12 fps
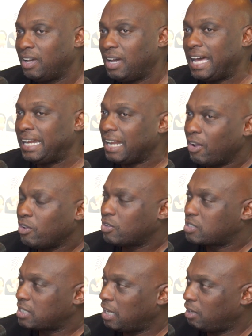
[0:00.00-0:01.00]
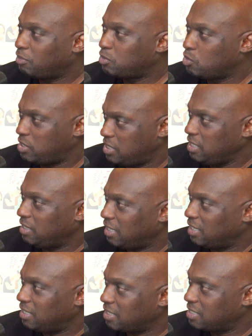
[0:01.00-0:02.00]
allow yourself to see that
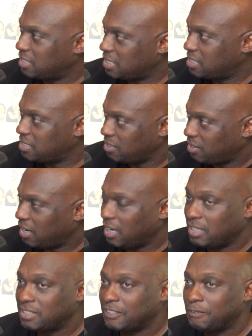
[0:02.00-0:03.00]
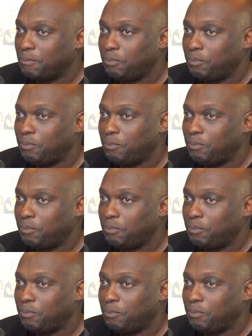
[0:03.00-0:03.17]
it exists, right?